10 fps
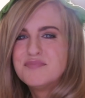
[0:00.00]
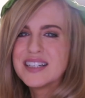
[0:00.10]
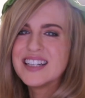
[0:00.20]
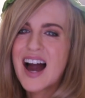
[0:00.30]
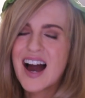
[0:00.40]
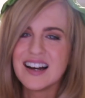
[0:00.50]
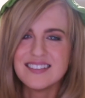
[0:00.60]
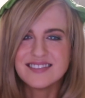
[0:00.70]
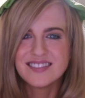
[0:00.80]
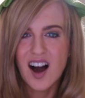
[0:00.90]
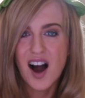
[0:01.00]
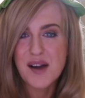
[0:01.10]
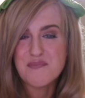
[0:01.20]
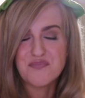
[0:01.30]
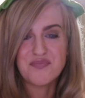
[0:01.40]
But yeah,
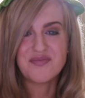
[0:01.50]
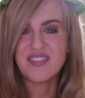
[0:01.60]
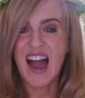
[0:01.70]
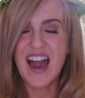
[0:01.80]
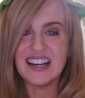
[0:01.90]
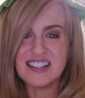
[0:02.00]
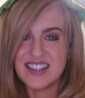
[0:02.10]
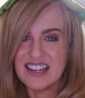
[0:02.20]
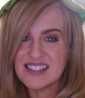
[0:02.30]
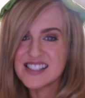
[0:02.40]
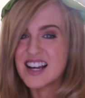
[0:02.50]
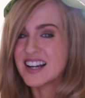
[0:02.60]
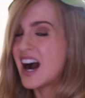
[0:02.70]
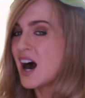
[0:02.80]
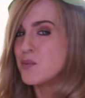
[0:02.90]
I hate this. I
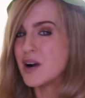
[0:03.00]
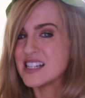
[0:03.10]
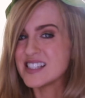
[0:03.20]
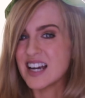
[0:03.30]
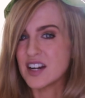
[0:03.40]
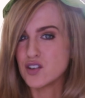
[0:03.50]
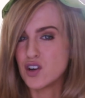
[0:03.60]
can't wait to get it